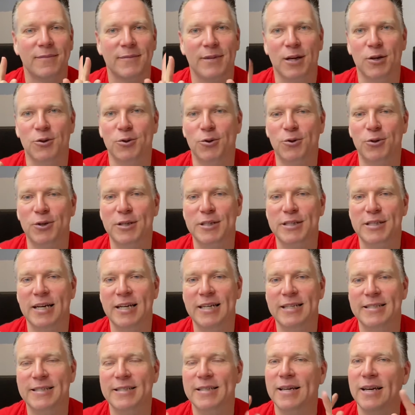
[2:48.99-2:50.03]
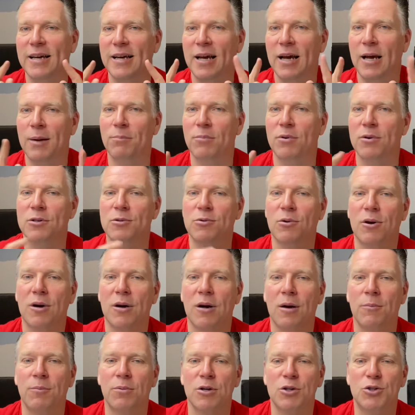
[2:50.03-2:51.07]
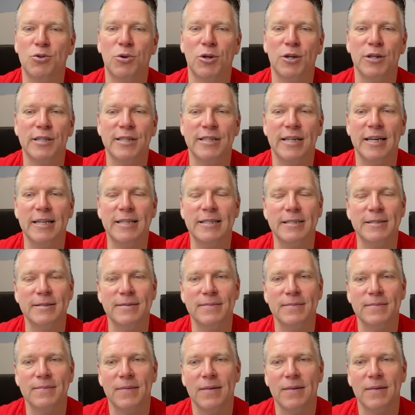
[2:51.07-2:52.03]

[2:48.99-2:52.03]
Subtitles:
Kildonan Estates, and Bridgewood Estates.